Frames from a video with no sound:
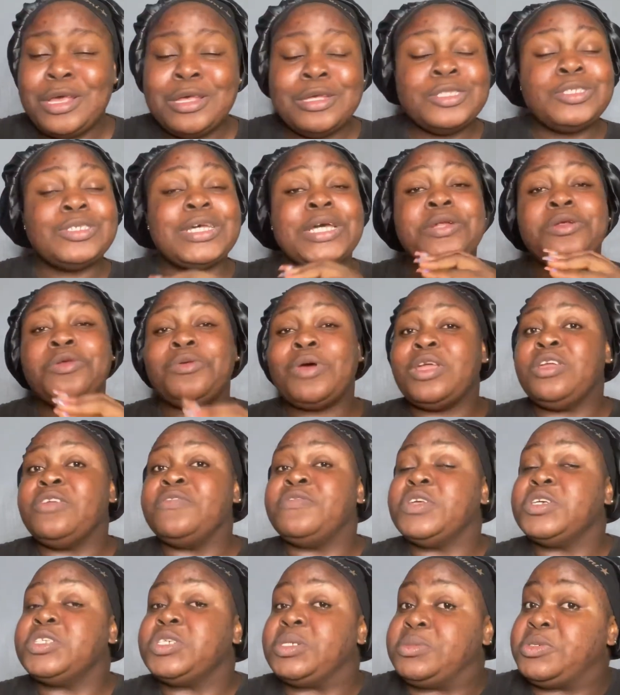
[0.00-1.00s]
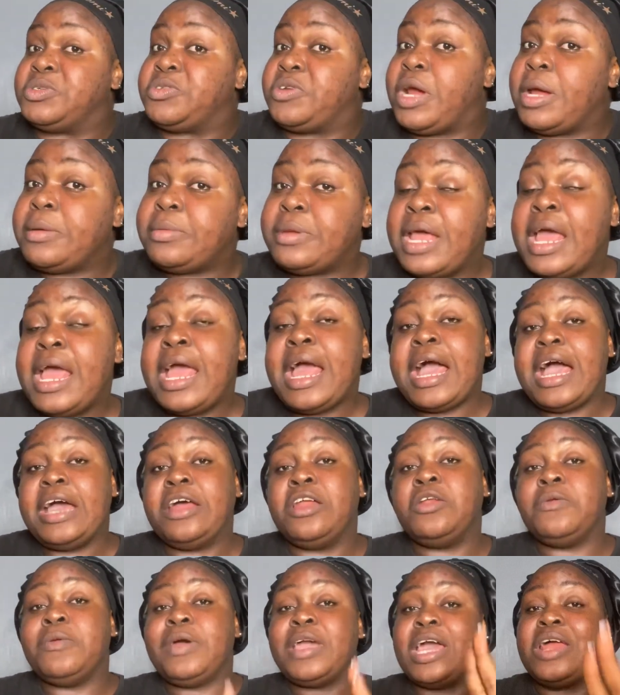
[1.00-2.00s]
So I don't know why you've not subscribed, I
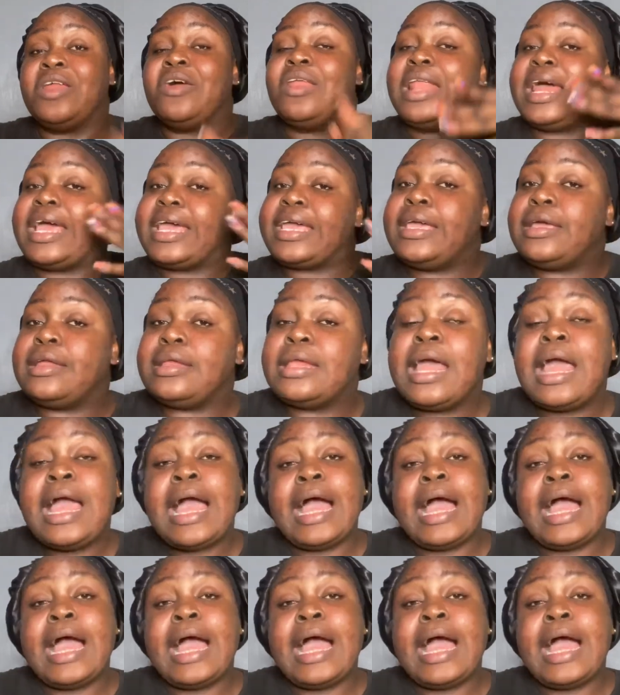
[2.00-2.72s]
don't know why you're not liking,